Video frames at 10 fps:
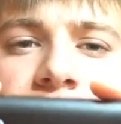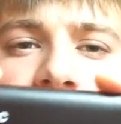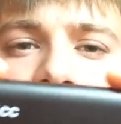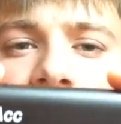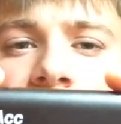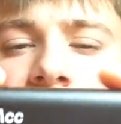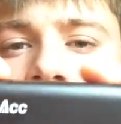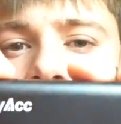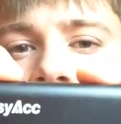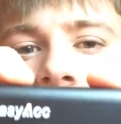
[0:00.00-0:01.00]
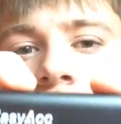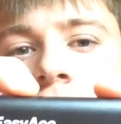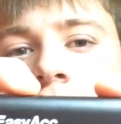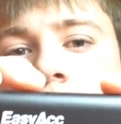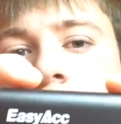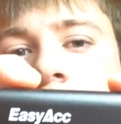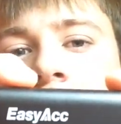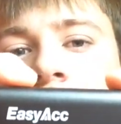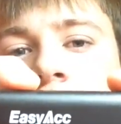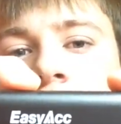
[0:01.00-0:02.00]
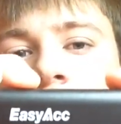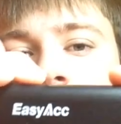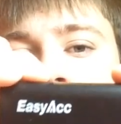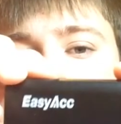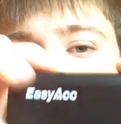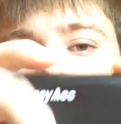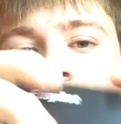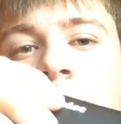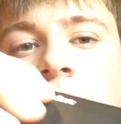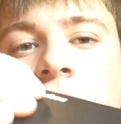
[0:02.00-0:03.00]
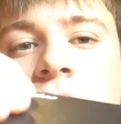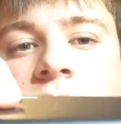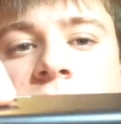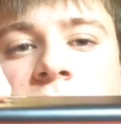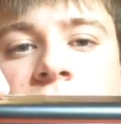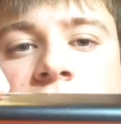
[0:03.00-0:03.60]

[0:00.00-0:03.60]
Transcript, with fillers: for it, but oh well. So, one more look.